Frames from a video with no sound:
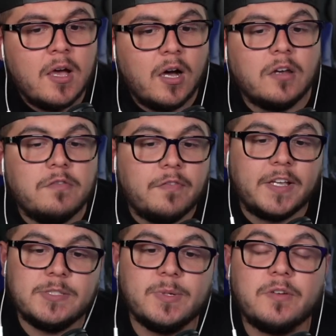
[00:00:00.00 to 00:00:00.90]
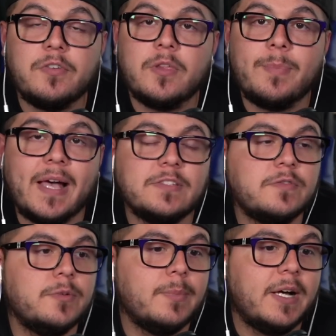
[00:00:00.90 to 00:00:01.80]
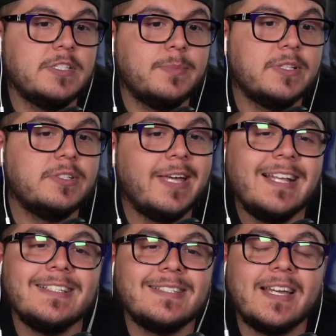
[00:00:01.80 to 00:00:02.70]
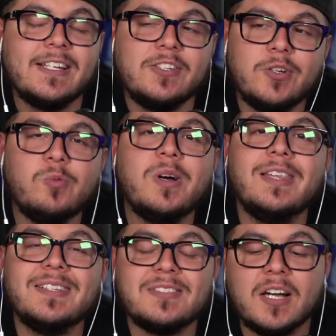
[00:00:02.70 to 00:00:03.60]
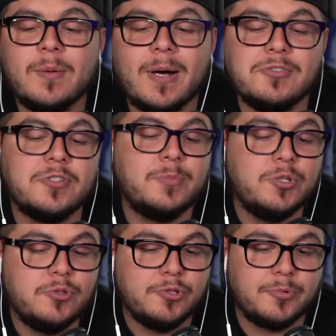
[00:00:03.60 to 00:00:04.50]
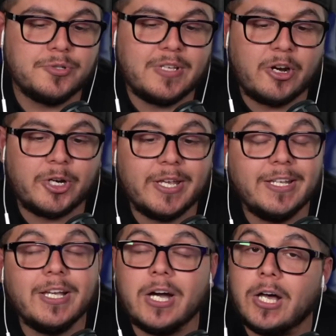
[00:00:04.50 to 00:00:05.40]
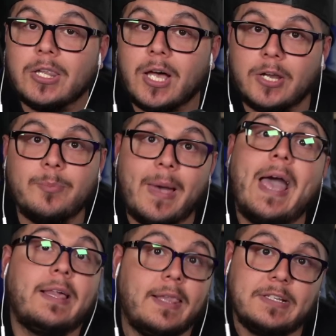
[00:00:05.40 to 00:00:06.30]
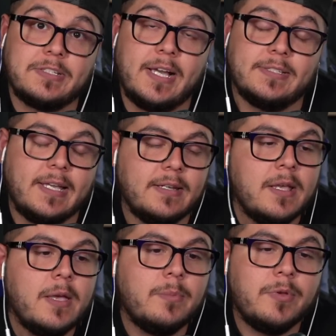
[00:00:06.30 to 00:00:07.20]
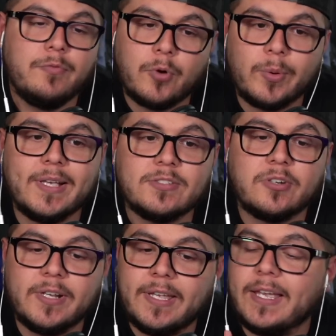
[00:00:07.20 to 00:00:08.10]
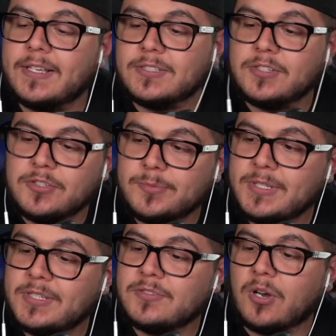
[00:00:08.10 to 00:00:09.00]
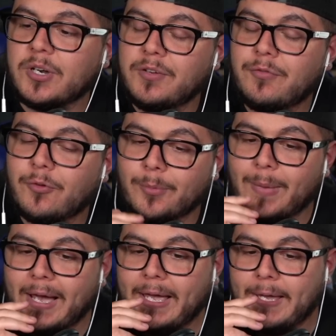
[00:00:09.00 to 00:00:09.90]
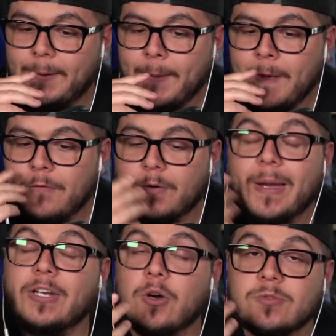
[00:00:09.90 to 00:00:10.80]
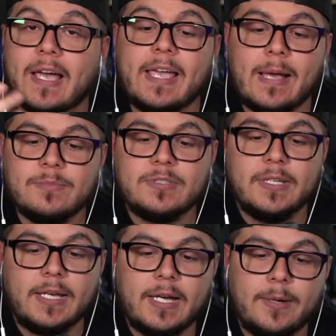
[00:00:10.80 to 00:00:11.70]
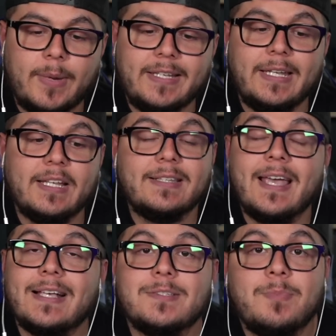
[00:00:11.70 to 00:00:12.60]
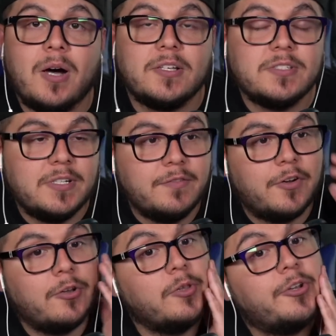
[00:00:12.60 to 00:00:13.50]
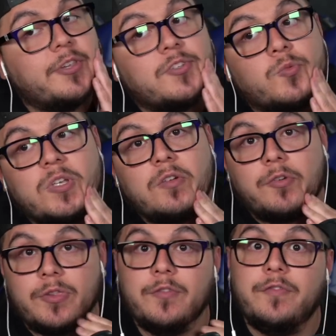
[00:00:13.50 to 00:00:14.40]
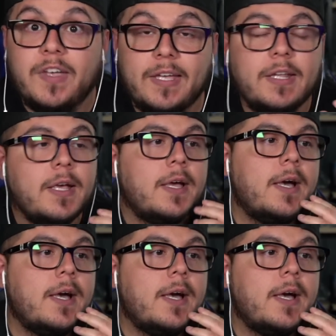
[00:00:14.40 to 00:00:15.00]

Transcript: on Facebook for the past few months, but today I decided, you know what? Let's talk about some YouTubers that are getting a lot of backlash, guys. And before we get started, excuse me, sorry for my for my nose. I am sick. Um, I did test positive earlier this week for the vid,